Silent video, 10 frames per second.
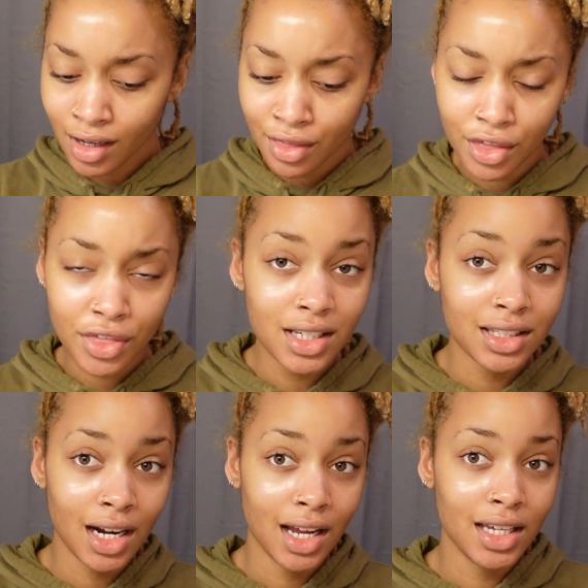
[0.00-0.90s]
the
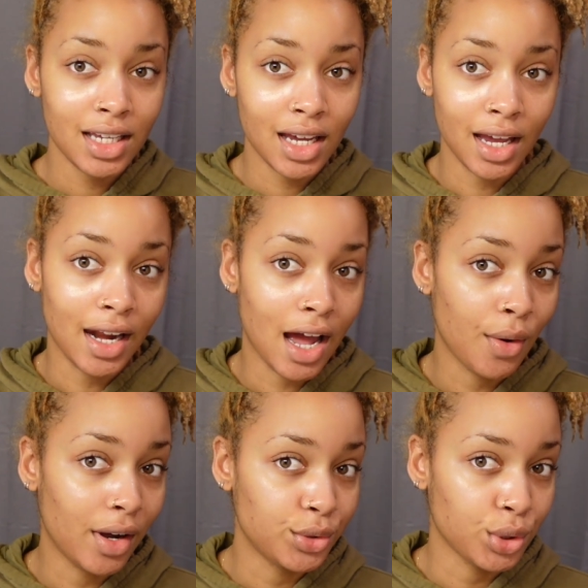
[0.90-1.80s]
things that I eat and
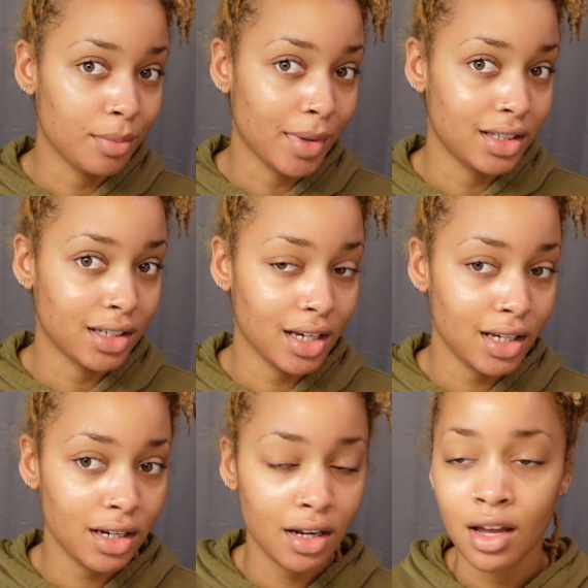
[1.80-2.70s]
how I treat my
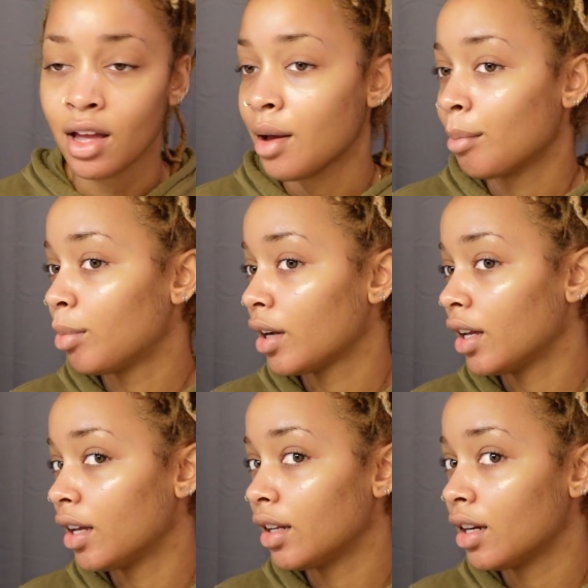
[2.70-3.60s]
skin.
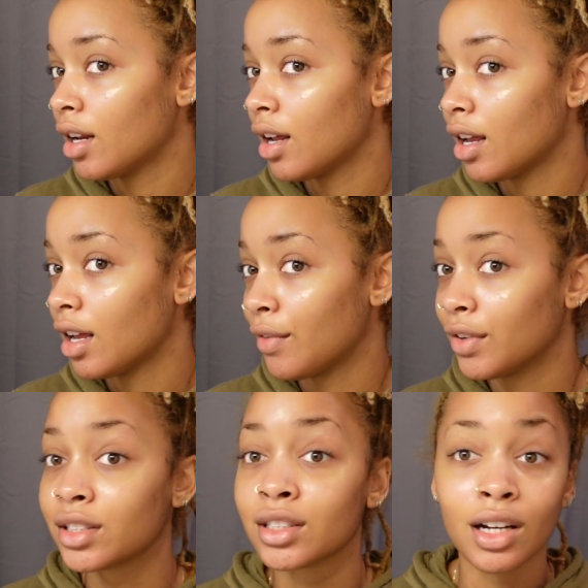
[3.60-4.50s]
But if
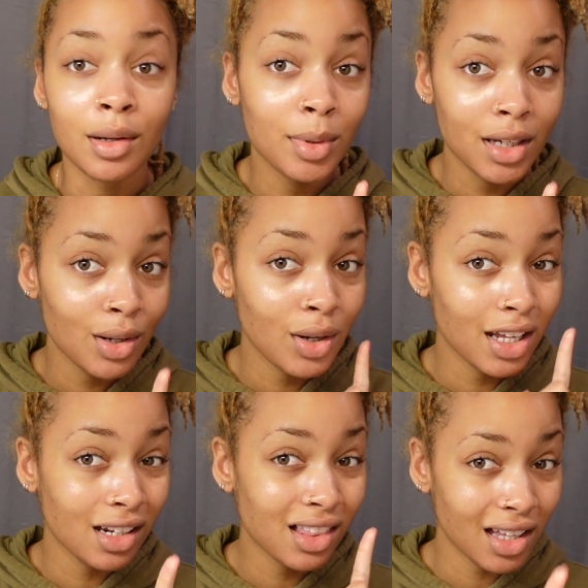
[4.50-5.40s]
it's gonna be
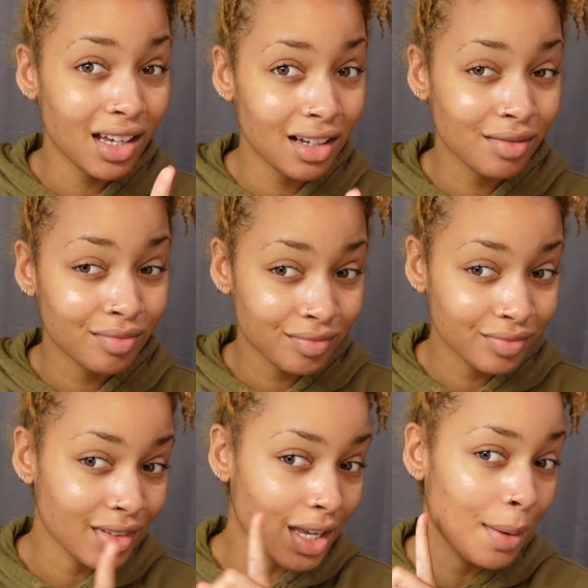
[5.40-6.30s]
anything,
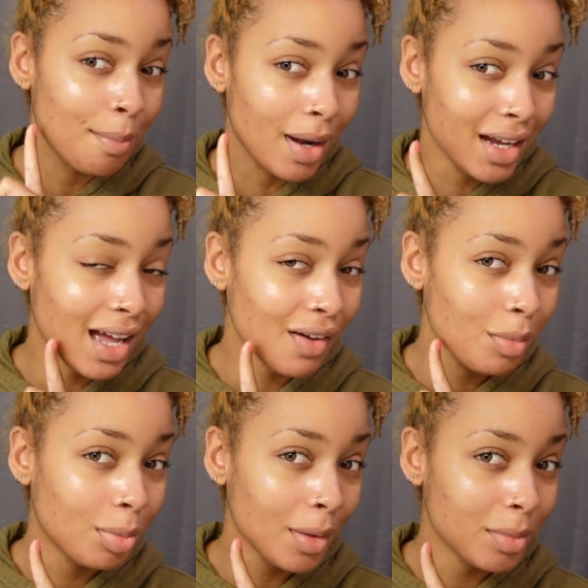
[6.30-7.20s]
it might have a
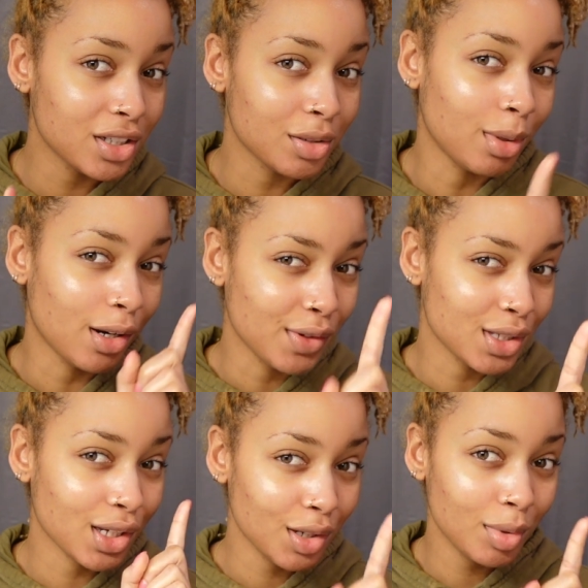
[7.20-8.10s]
blemish, but if
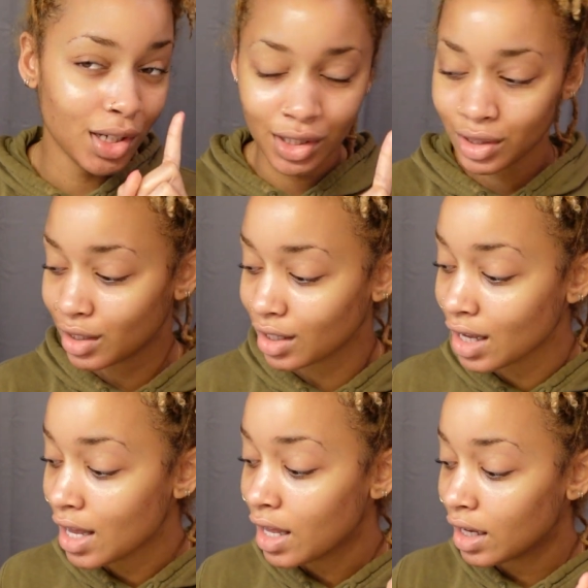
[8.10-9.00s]
it's gonna be anything,
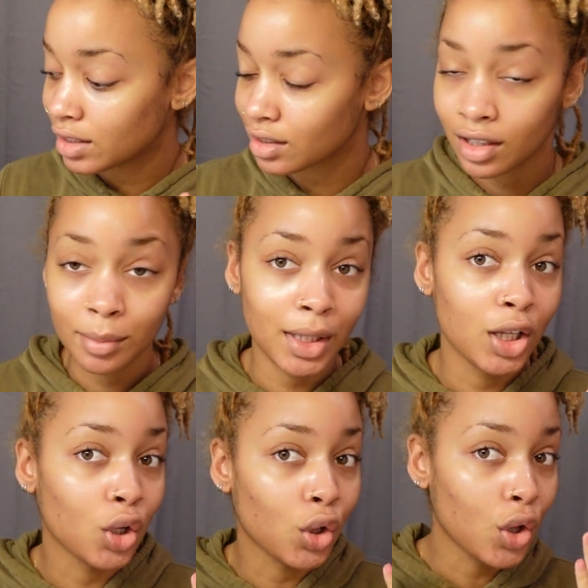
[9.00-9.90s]
it's gonna be
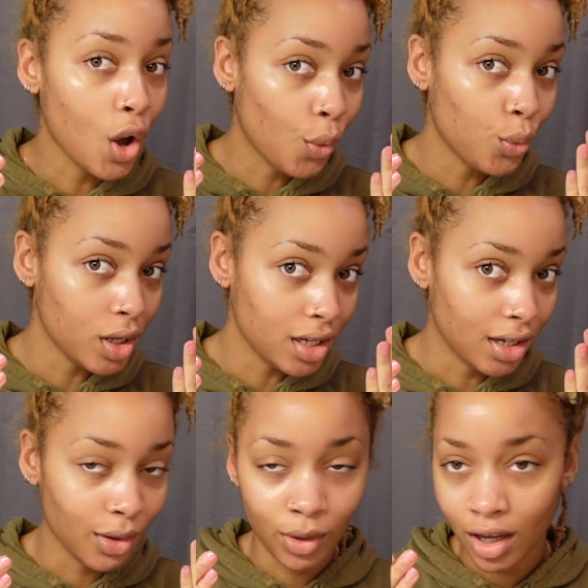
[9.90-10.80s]

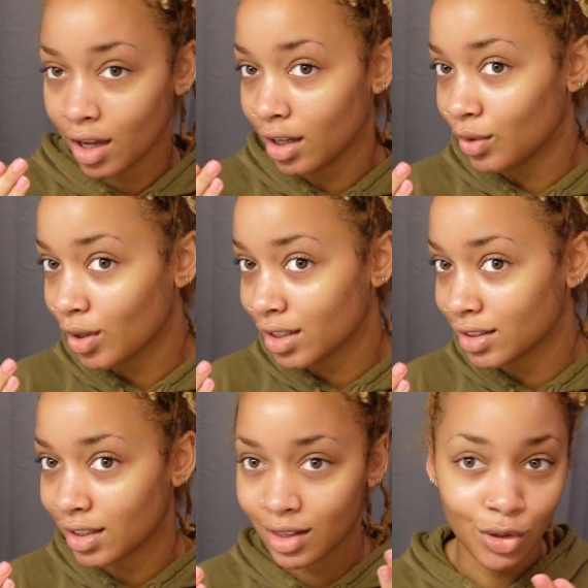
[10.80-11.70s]
glowy, okay? You guys
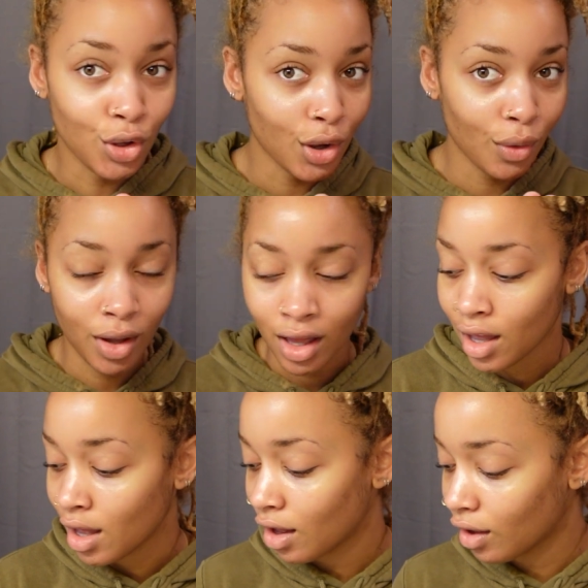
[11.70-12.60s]
see the glow?
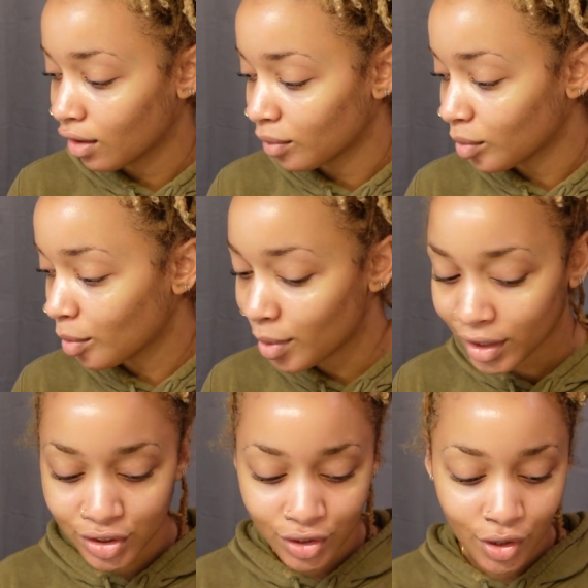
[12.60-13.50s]
I'm
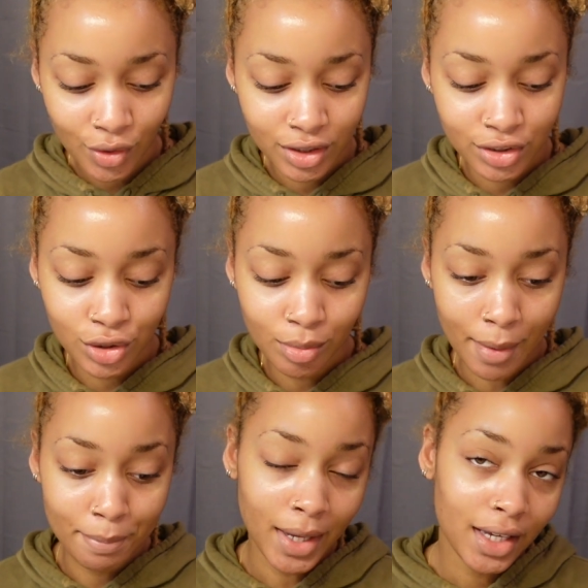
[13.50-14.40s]
about to go into my
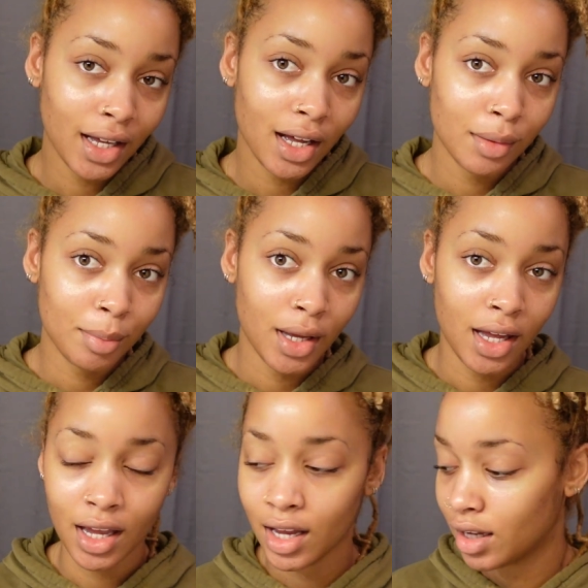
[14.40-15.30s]
makeup,
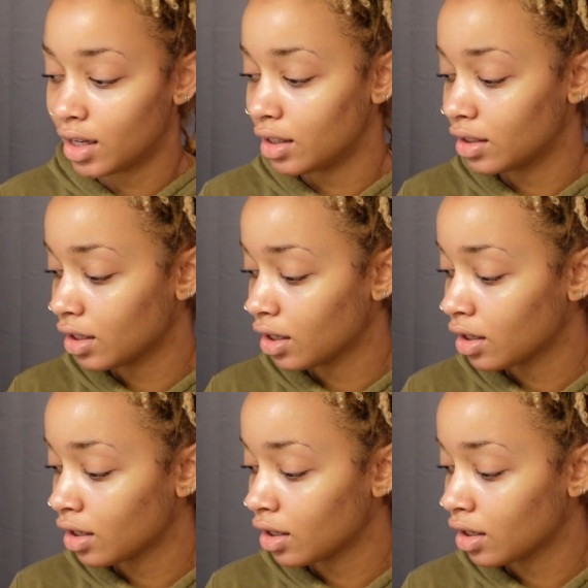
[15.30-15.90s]
and